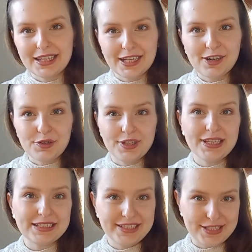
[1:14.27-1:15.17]
include
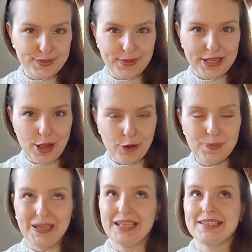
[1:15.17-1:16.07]
it in this video
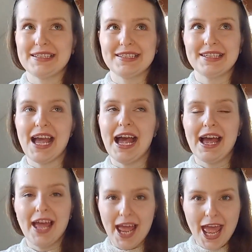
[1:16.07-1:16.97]
because it's
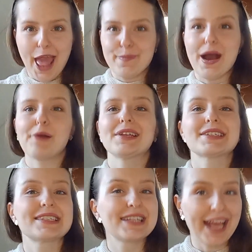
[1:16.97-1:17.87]
uh, about
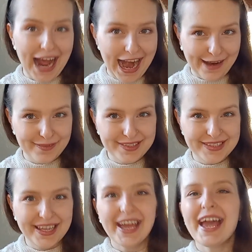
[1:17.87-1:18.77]
scarves.